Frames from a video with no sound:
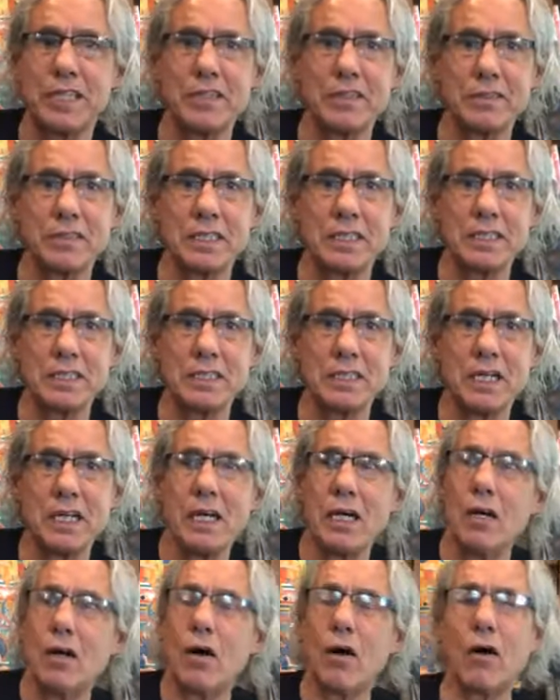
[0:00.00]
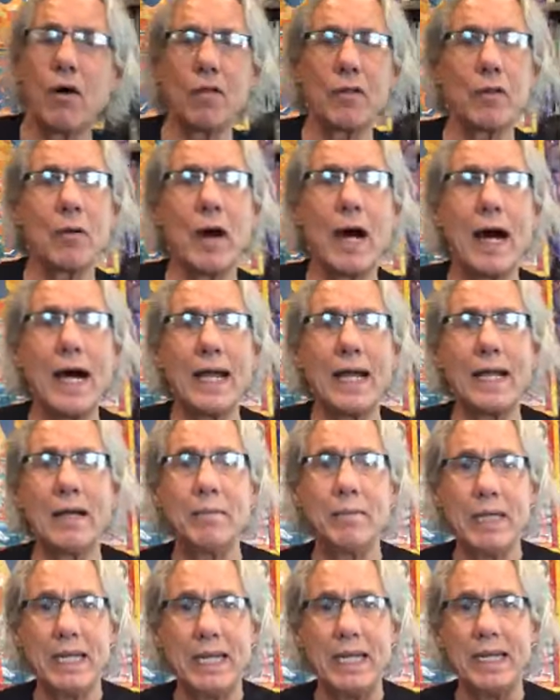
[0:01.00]
Illness, although I
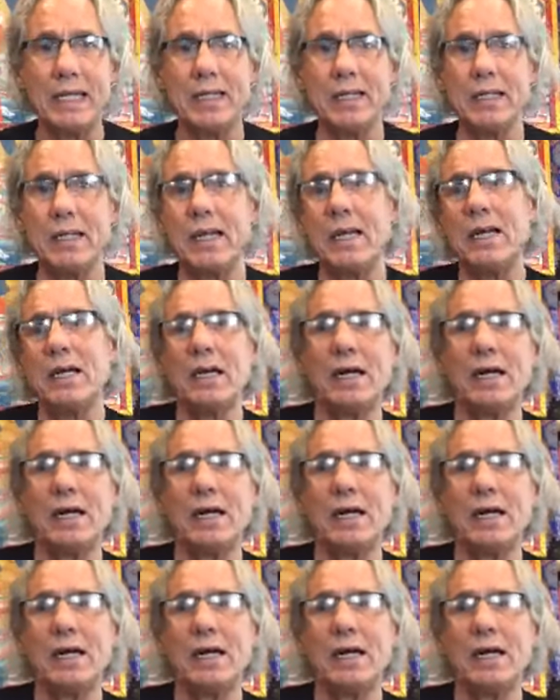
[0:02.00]
am in